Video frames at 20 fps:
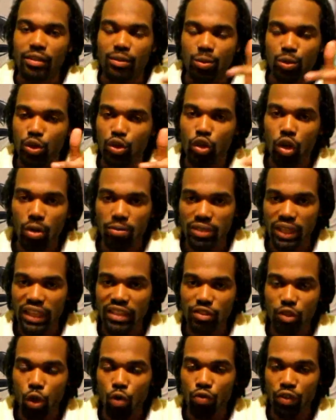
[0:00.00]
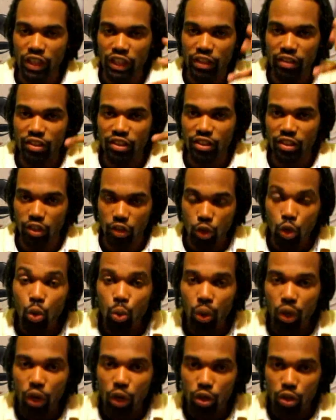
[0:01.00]
what you call him takes over, and it's just a new
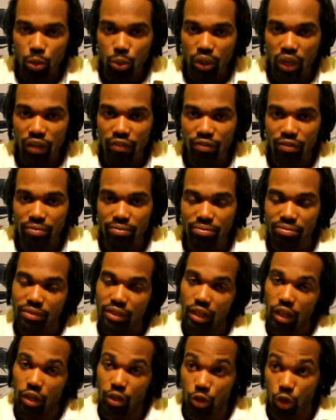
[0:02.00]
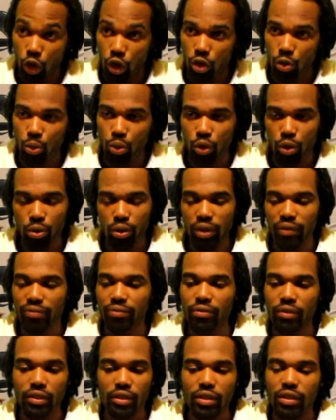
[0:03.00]
world or whatever, a dark world or
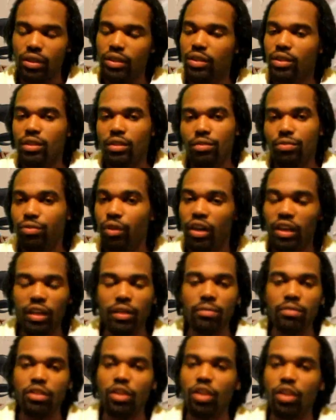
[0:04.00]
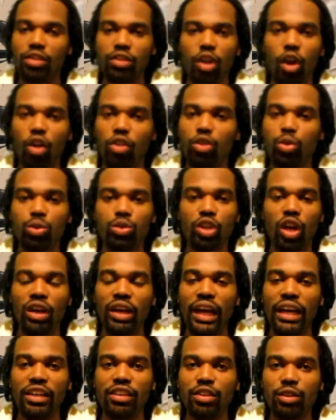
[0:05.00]
whatever, fuck it, y'all do what y'all
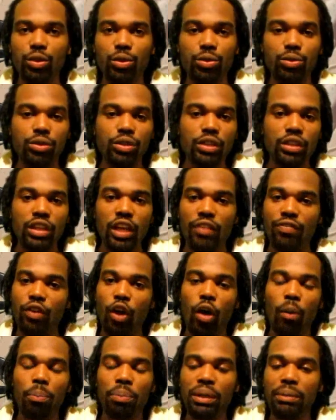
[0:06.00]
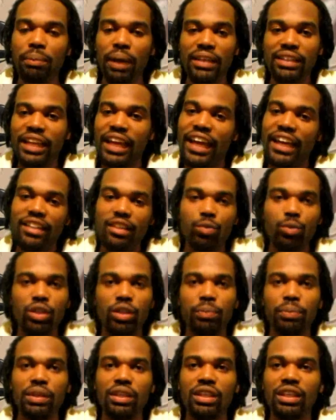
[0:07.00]
gotta do. If y'all beat my dad, then we
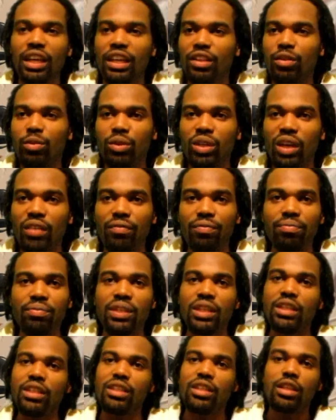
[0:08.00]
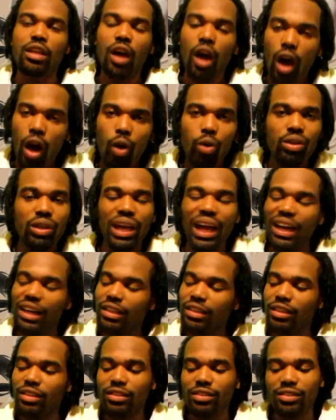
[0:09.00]
could be together, whatever. Okay, I
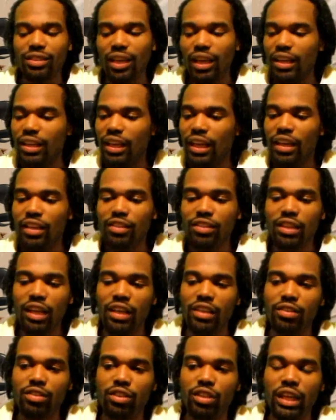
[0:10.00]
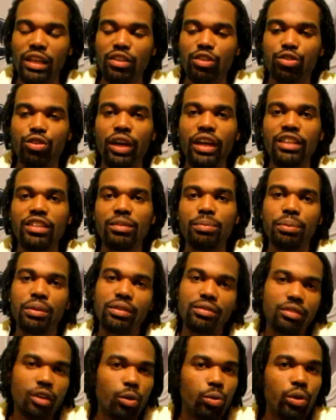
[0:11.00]
can understand that. It's kind of crazy,
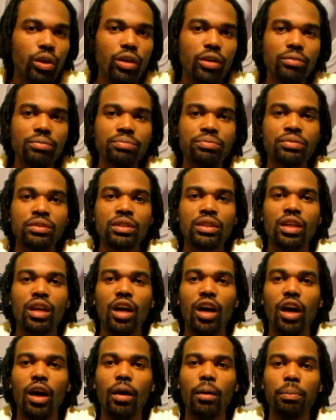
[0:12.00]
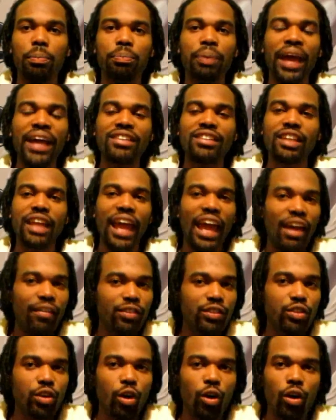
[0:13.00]
but oh well. Back to the
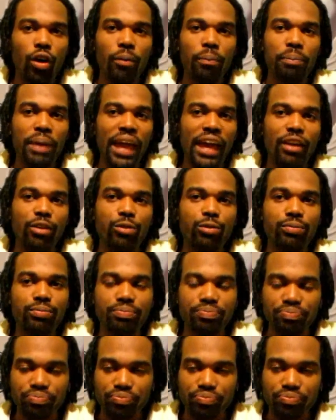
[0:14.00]
Avatar battle.